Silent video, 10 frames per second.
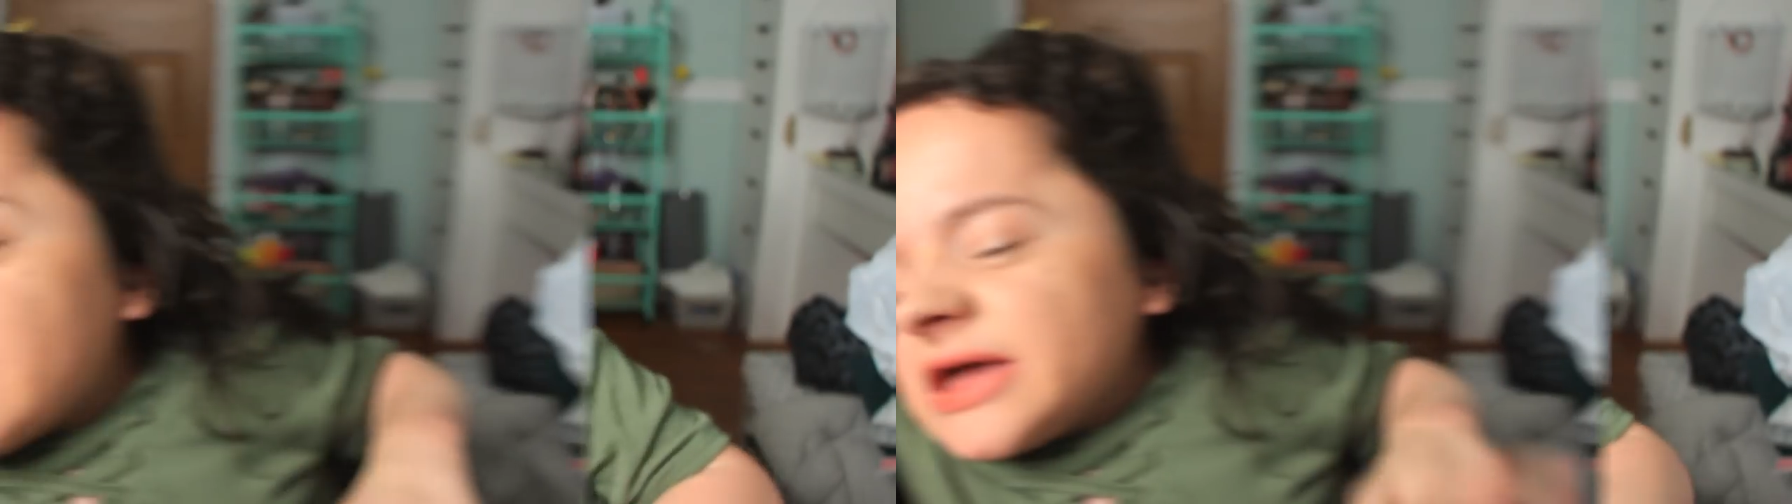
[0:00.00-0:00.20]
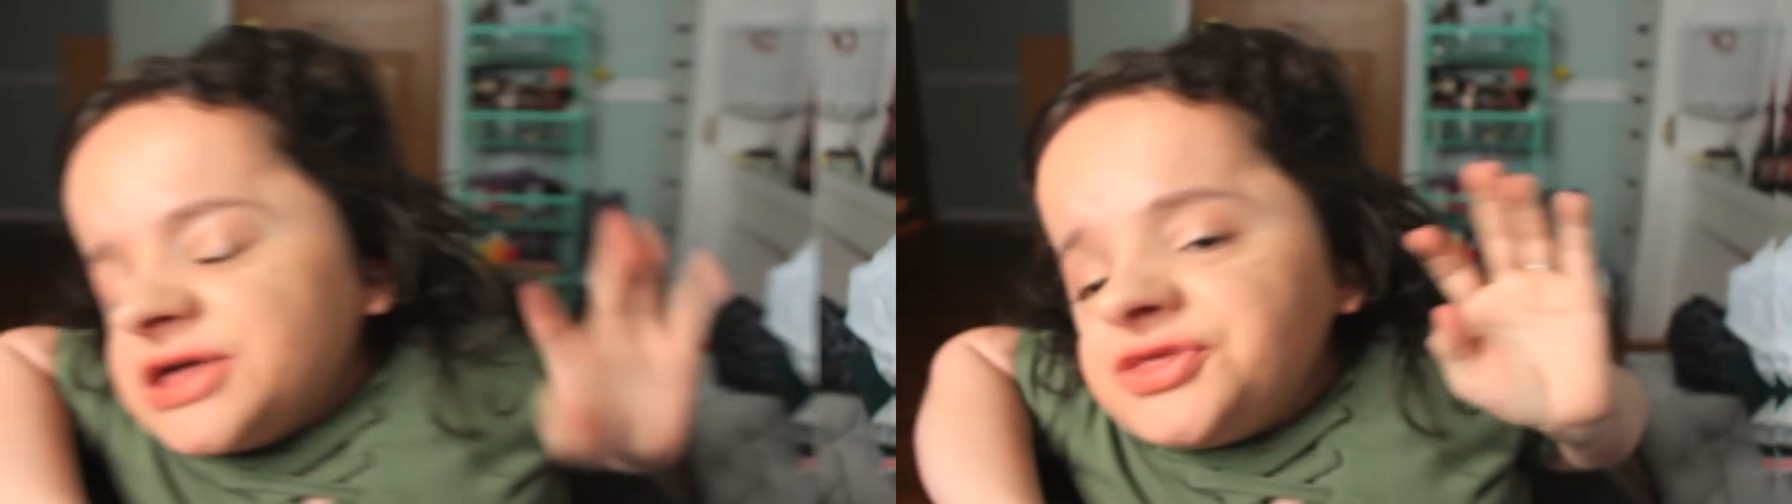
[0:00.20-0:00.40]

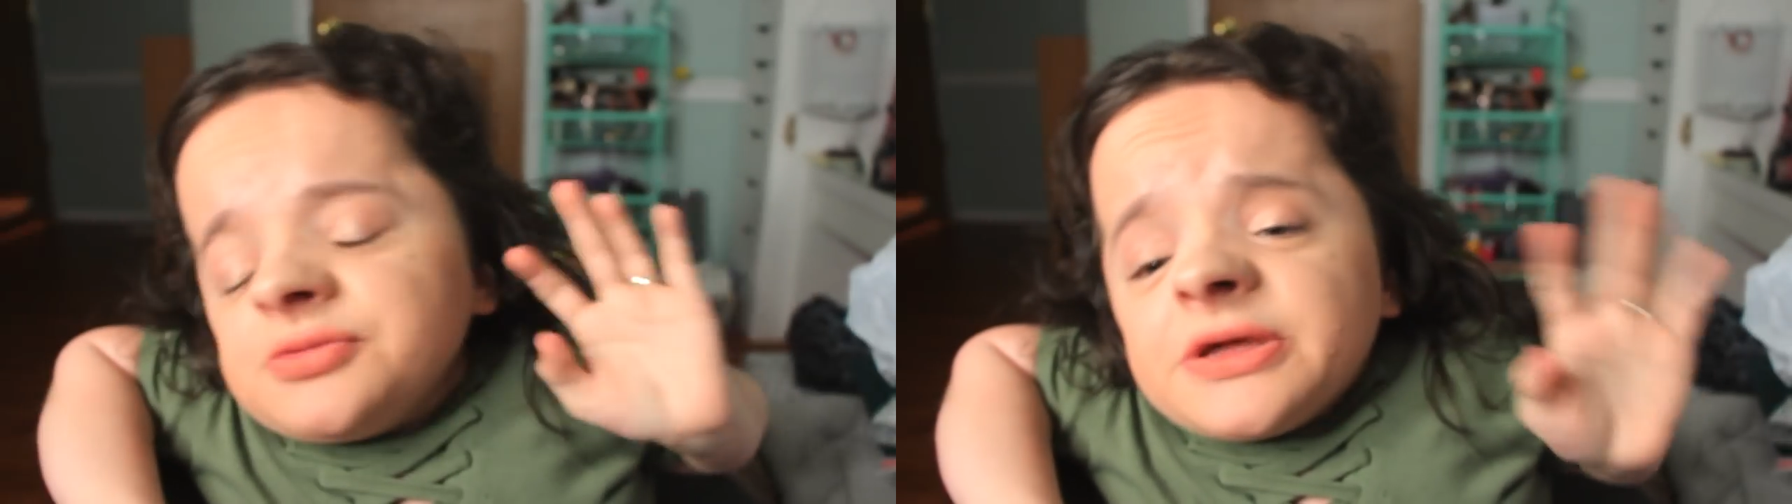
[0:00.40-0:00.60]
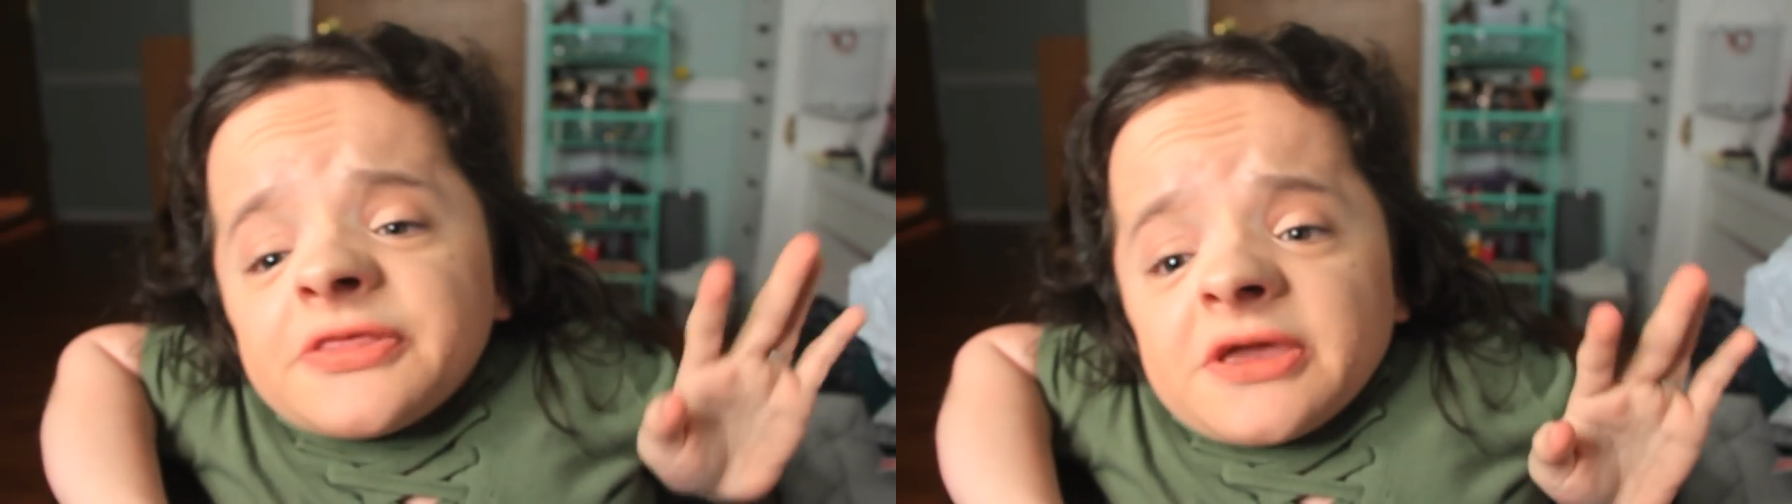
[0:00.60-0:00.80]
I got
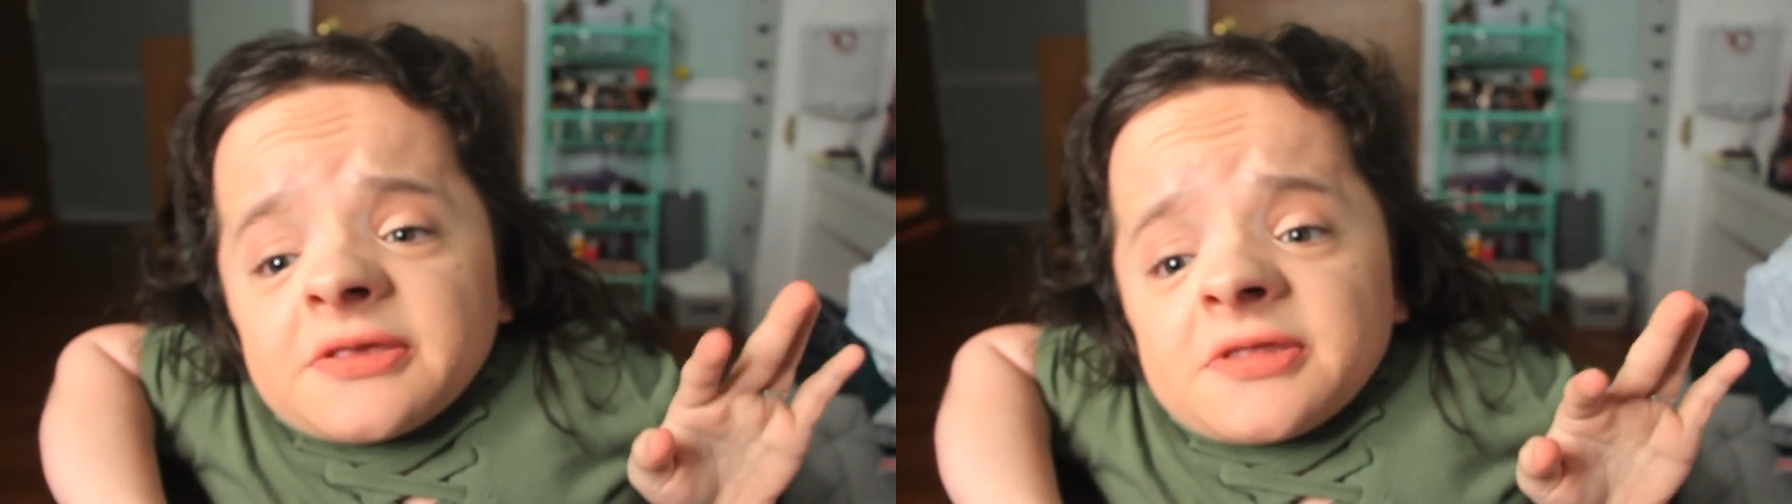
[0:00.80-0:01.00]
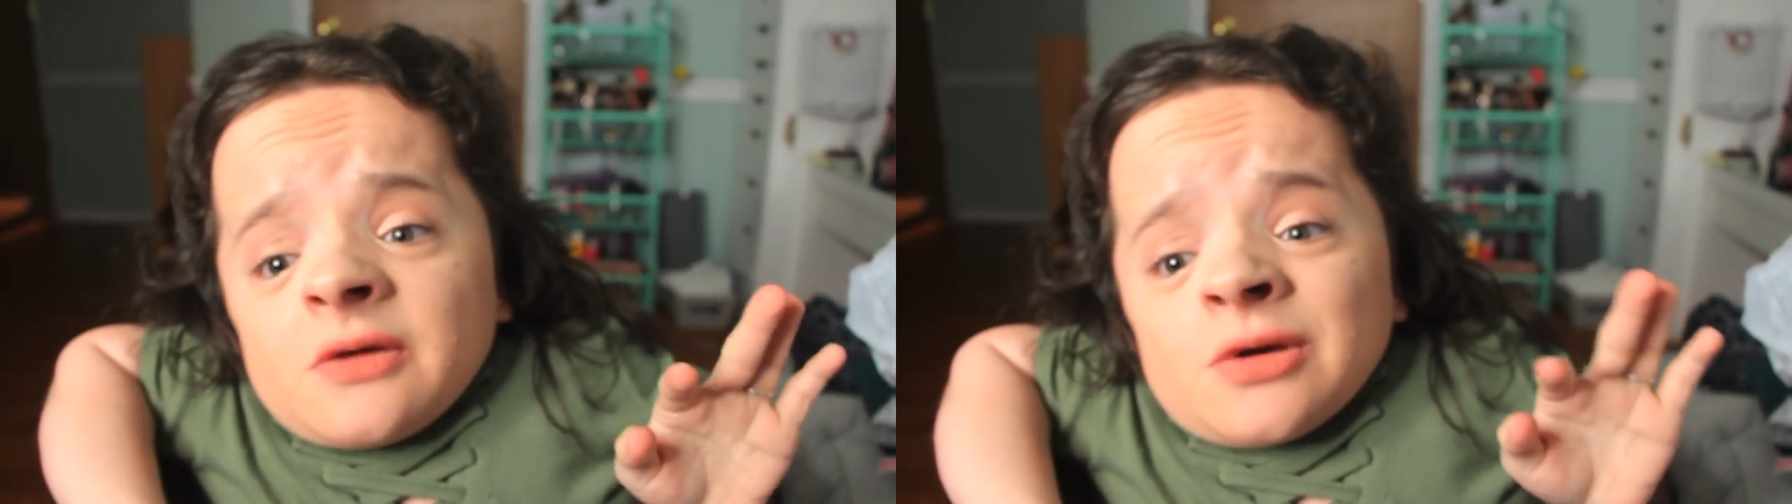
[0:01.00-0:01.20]
three
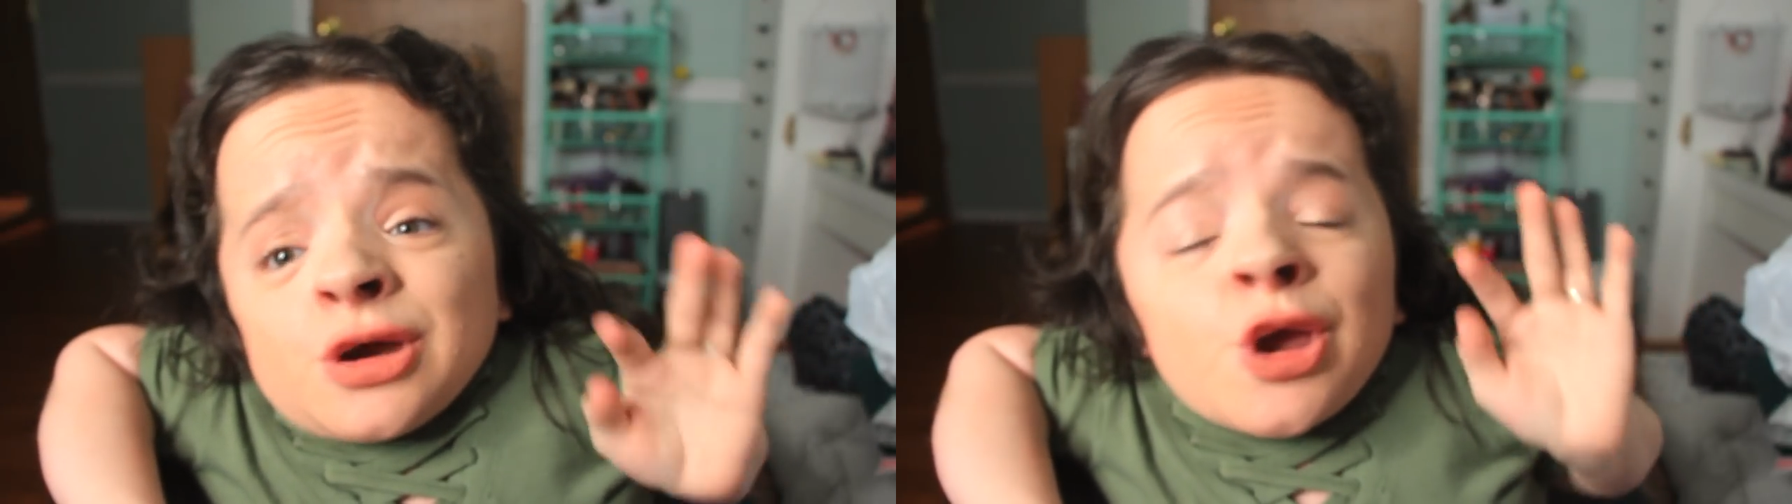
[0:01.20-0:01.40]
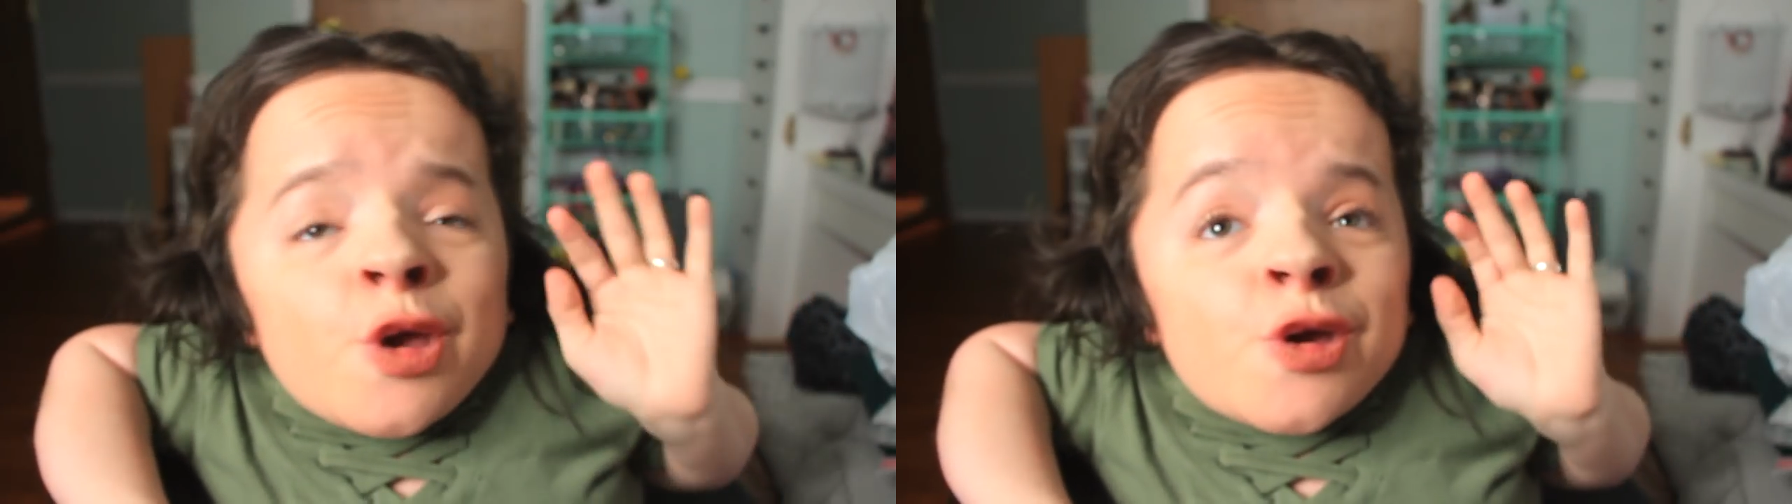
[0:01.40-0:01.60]
things that were